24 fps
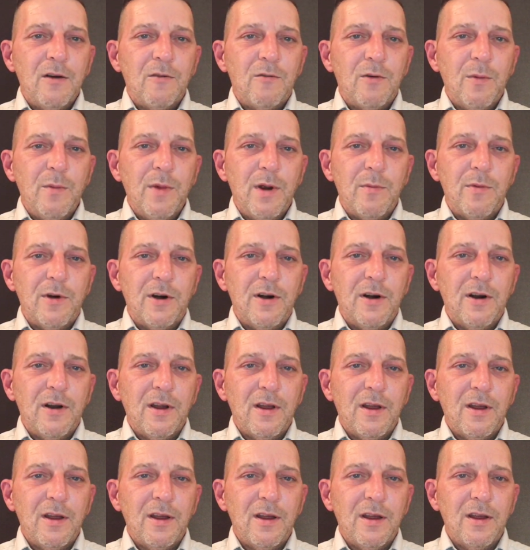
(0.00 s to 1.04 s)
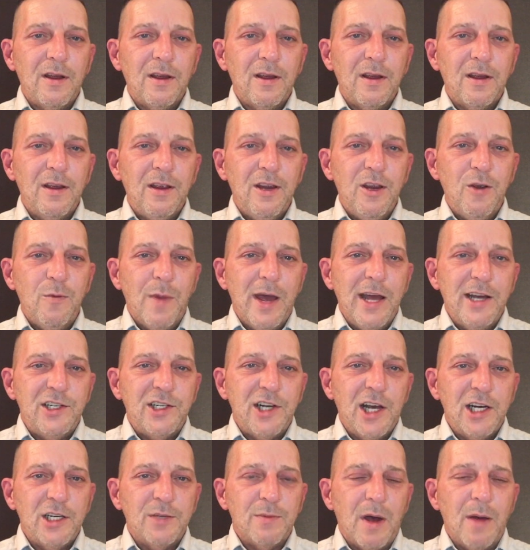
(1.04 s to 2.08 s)
Remember, you may
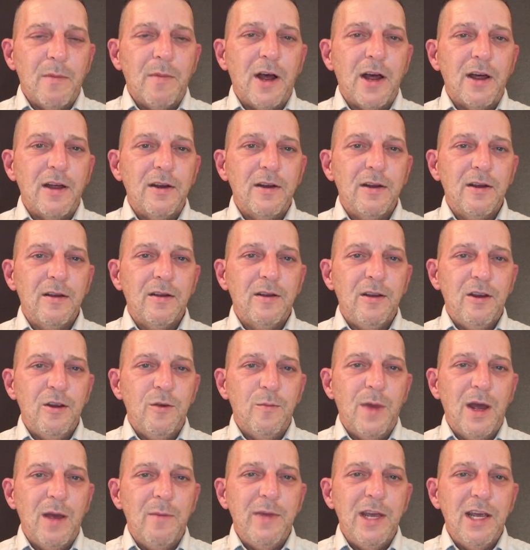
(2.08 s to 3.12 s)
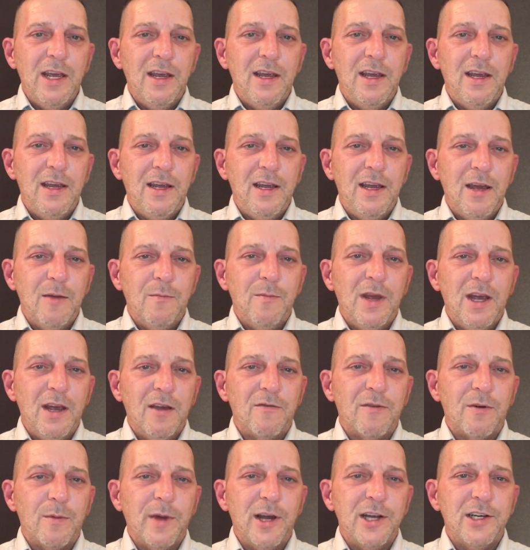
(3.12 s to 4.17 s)
change my mind. You may give me
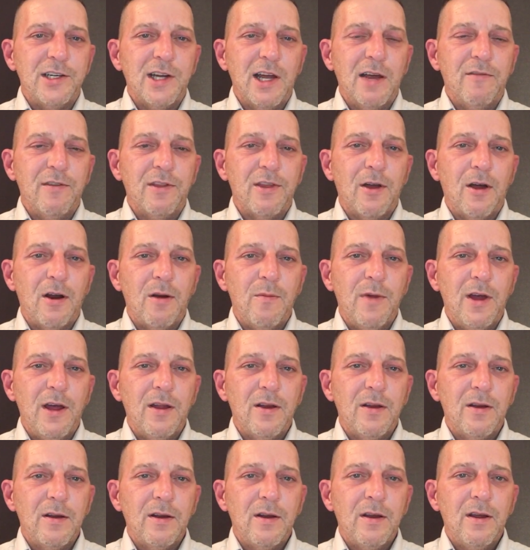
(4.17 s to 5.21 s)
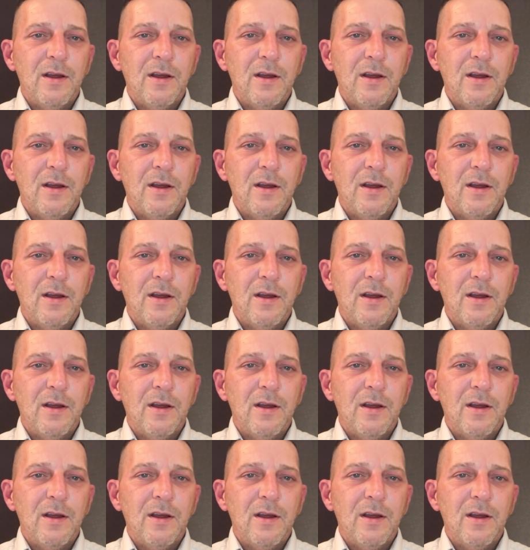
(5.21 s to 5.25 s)
information I haven't thought about,